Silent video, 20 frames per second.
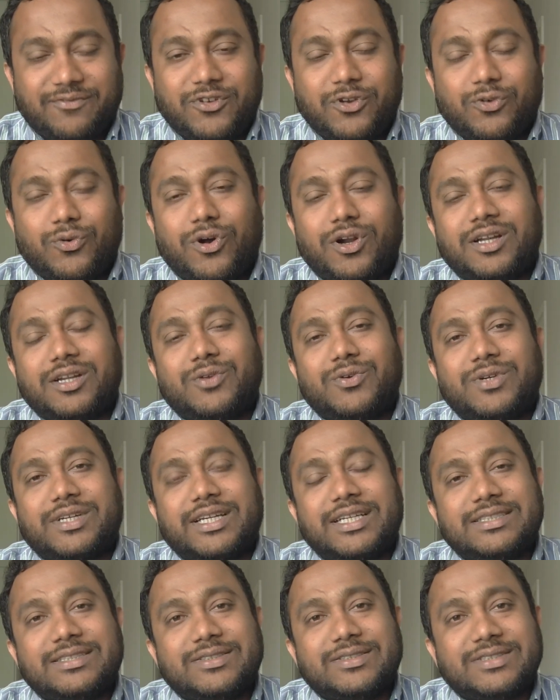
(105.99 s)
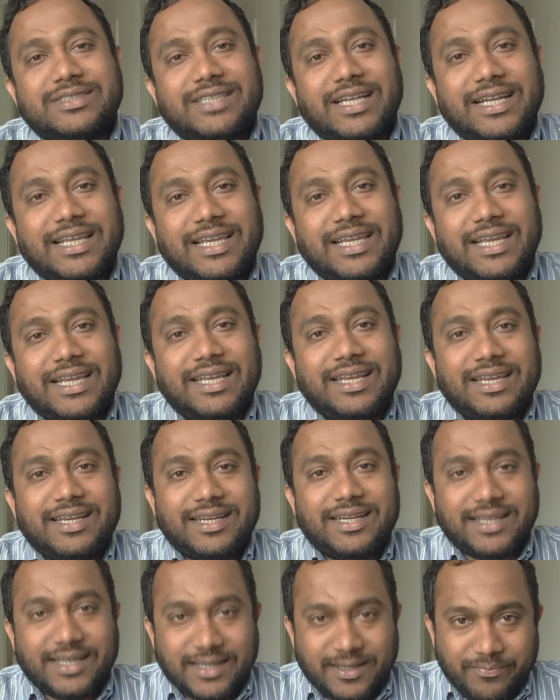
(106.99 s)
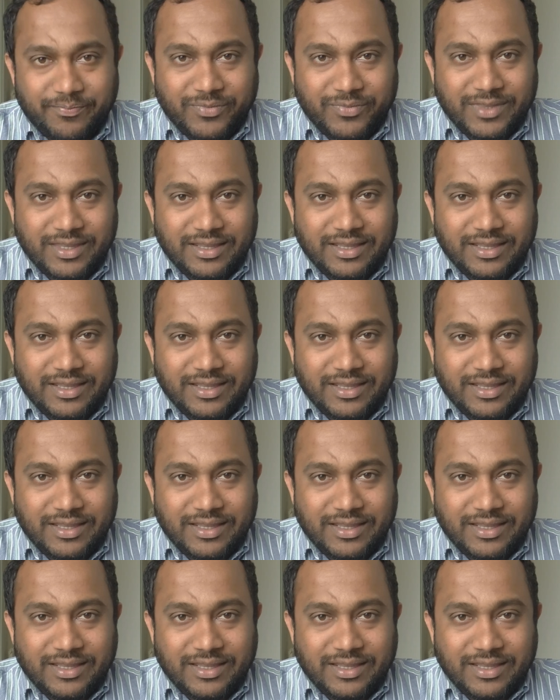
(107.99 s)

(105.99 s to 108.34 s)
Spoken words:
If you want your kids to study in India,